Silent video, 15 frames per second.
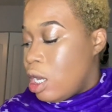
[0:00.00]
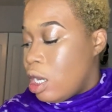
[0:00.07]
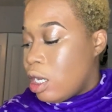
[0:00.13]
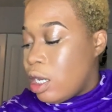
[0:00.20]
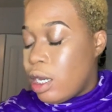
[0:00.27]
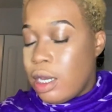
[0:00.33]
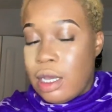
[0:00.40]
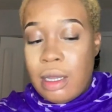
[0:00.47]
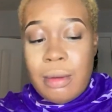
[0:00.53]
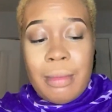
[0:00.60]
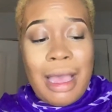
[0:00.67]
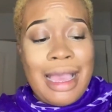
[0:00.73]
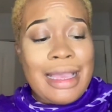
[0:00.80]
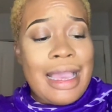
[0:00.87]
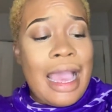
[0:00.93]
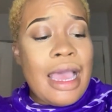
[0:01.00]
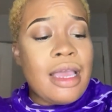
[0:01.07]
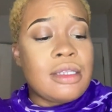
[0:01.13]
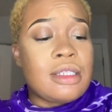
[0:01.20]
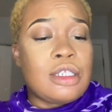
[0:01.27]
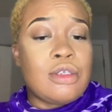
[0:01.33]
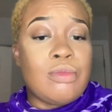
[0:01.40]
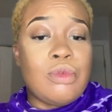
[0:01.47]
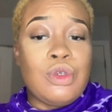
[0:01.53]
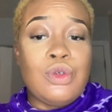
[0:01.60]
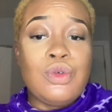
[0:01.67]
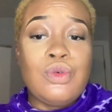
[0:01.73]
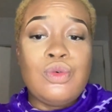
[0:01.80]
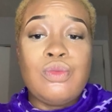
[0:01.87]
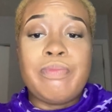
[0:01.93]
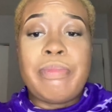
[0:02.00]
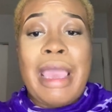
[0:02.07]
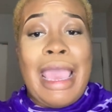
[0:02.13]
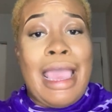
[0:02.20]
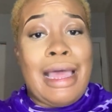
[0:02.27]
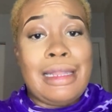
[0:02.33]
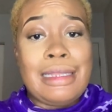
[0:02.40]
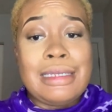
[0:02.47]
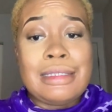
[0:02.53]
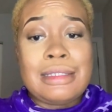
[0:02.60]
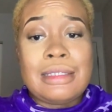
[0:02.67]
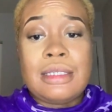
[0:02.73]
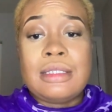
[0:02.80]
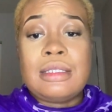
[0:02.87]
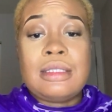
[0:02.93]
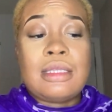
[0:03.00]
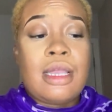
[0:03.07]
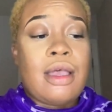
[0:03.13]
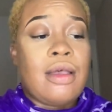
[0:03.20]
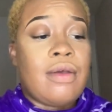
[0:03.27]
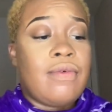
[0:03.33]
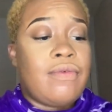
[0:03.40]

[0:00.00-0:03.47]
I got some new palettes and stuff.